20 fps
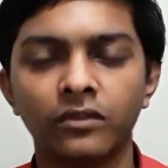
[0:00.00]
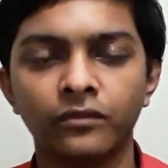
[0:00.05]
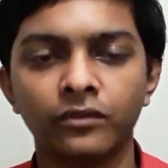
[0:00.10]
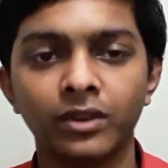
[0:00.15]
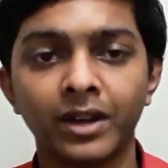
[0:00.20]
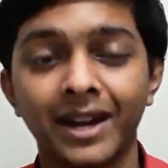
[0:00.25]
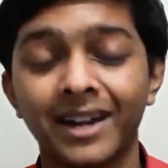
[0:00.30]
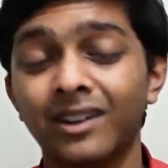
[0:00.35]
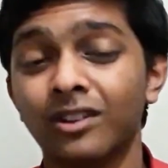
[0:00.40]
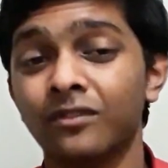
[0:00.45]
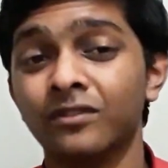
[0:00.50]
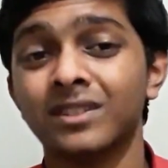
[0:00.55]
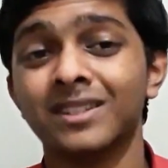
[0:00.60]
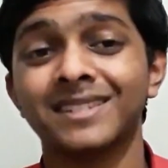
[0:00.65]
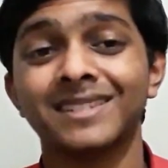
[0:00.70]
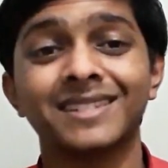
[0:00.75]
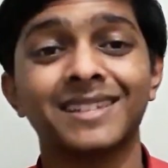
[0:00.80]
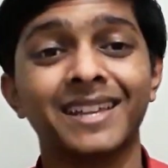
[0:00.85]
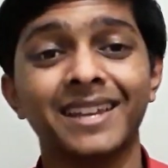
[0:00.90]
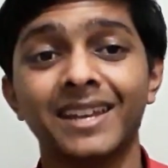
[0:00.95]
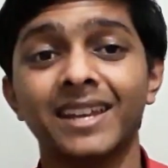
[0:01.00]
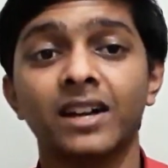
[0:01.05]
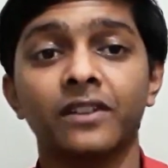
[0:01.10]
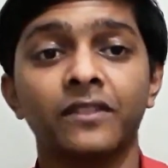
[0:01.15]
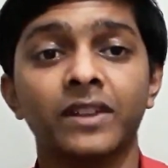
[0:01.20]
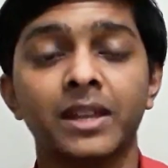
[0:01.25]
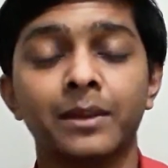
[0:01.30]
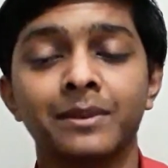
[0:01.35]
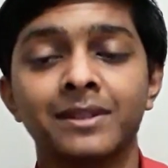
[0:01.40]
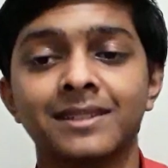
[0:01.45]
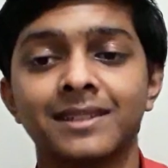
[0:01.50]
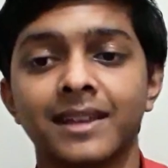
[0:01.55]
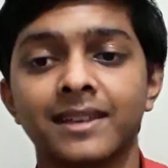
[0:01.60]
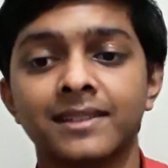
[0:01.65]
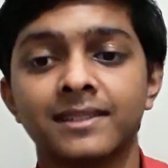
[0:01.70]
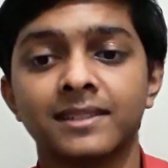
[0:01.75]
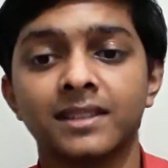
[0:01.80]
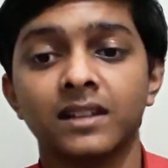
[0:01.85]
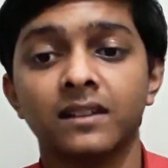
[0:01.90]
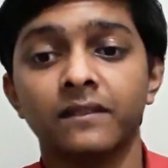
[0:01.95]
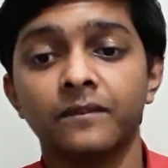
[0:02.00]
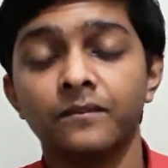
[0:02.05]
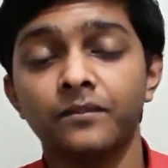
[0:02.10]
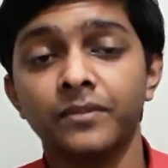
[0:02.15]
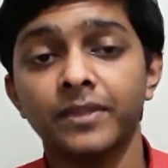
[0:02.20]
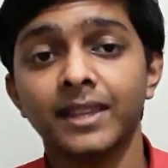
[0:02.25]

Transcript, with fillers: full height of the screen available size itself,